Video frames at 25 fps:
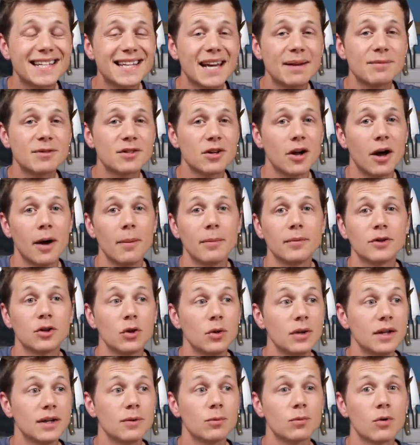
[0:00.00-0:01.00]
same time and
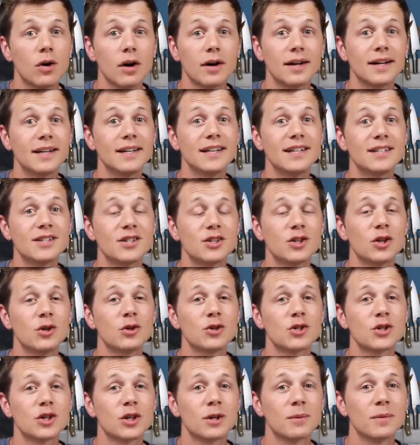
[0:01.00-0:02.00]
doing what I need to do
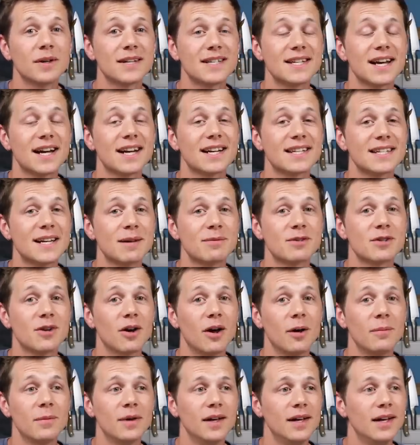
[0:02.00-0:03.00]
to them exactly the same
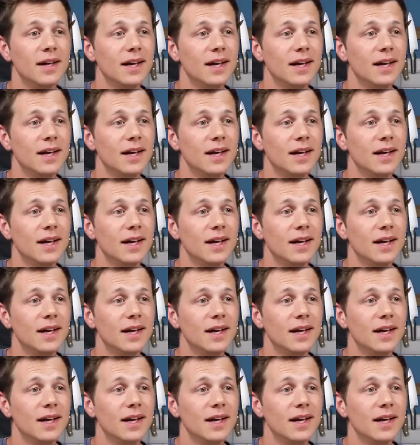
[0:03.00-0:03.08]
time,